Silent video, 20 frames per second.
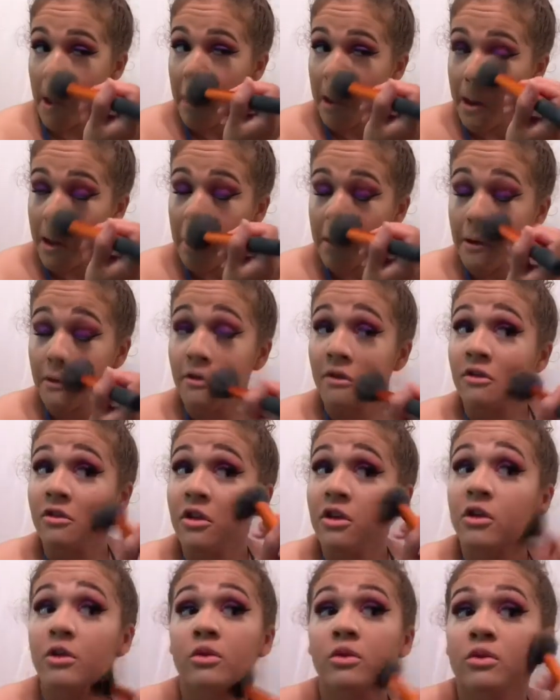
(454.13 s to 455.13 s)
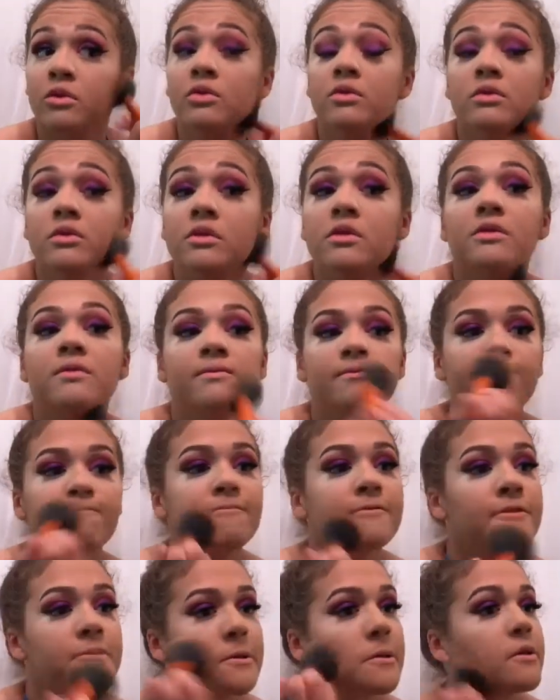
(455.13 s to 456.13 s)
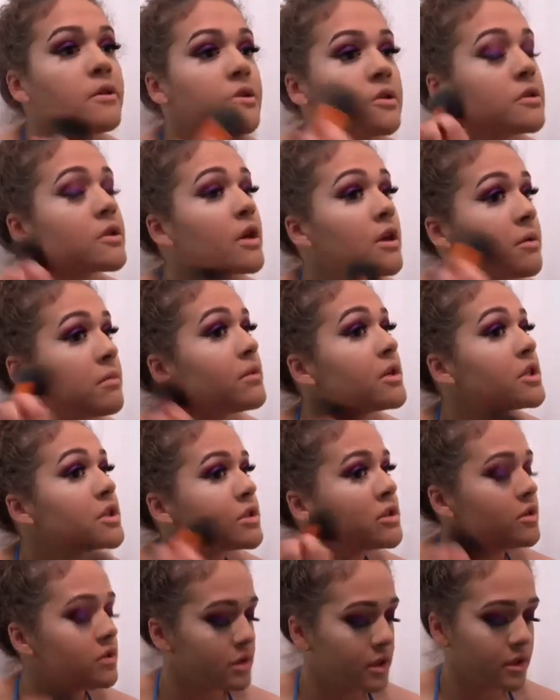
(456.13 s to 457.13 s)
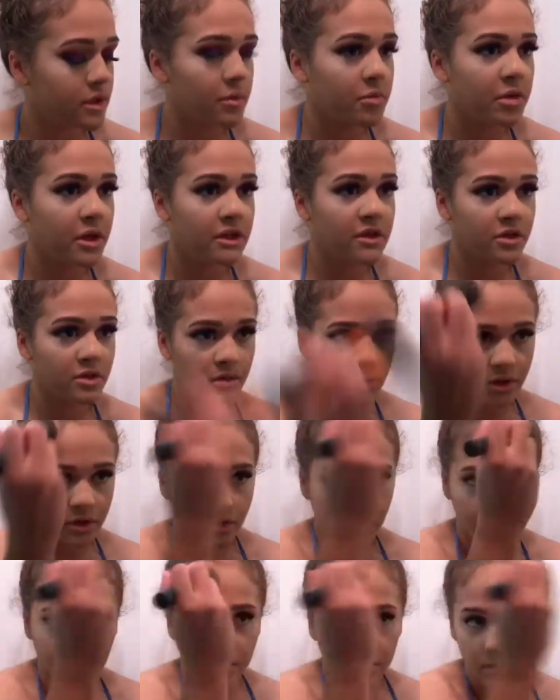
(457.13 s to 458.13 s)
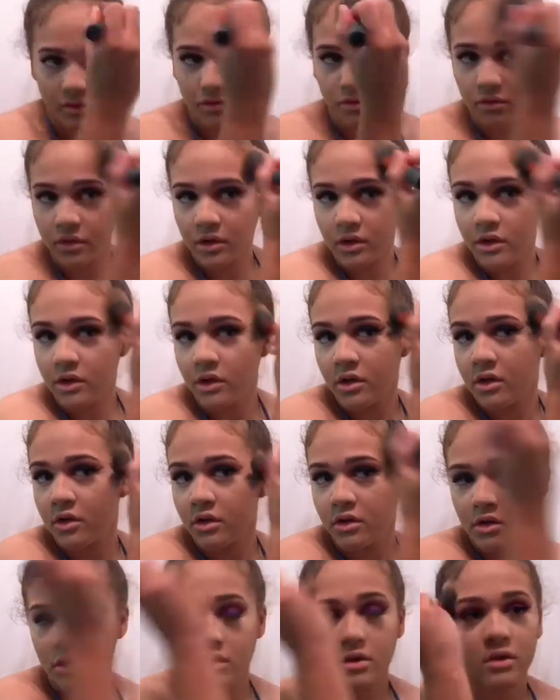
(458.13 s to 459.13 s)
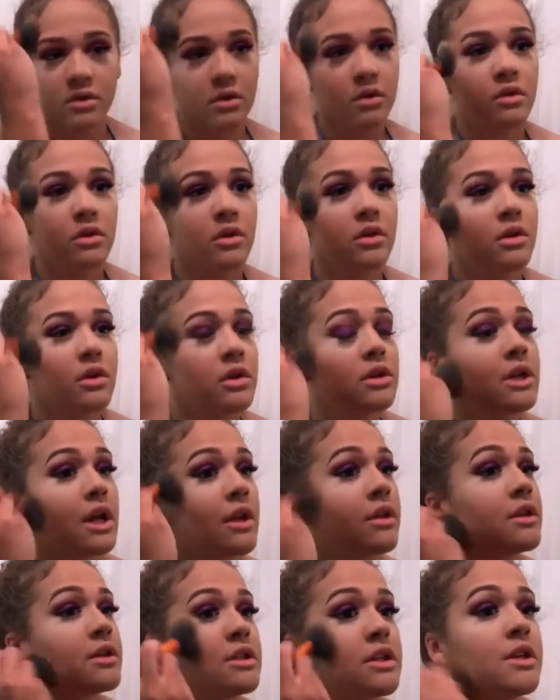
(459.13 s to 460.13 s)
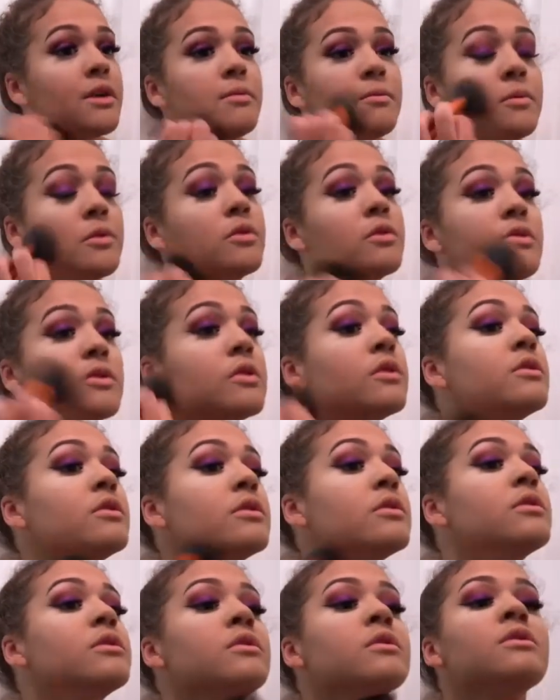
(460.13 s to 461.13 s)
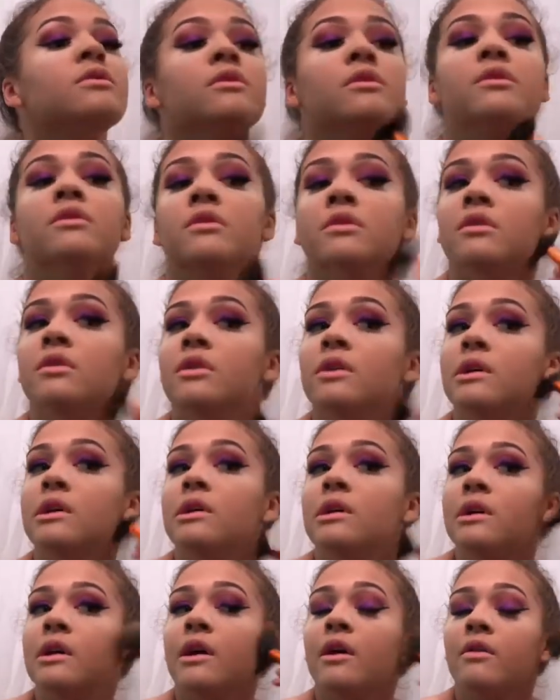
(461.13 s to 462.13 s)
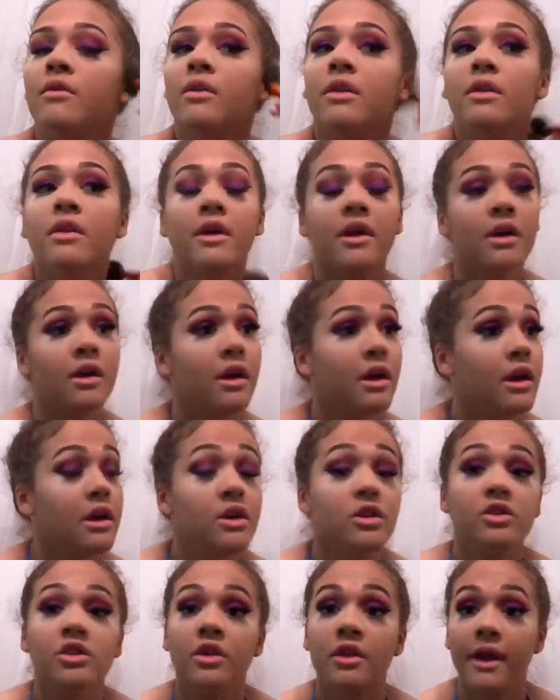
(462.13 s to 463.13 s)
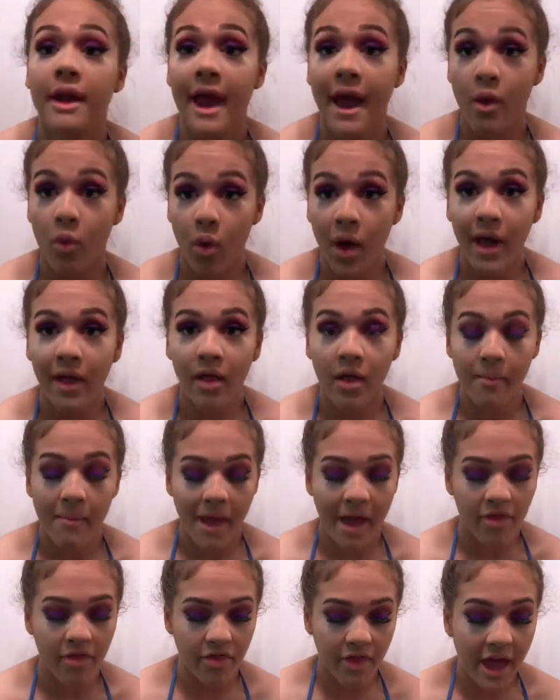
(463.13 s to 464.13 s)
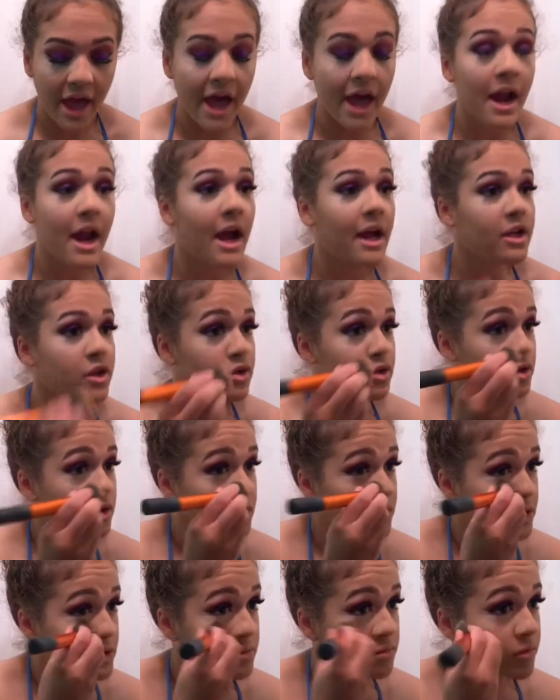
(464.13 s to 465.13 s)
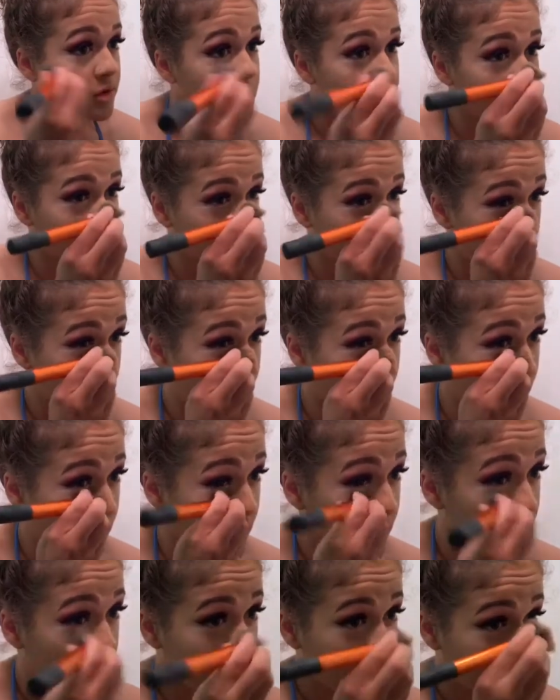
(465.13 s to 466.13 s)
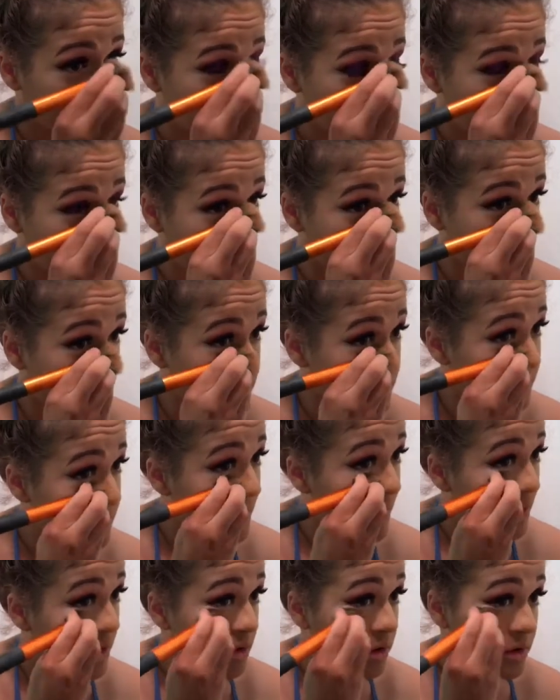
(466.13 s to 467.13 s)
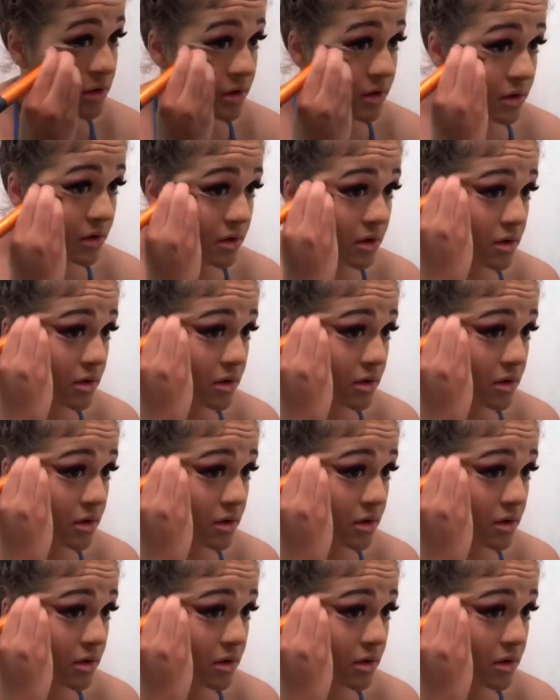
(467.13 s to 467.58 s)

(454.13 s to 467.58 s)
and at the nose, so you just gotta make sure you get the places where it creases really good, down the temples, everything. So then while I'm at that, I usually just brush away this powder,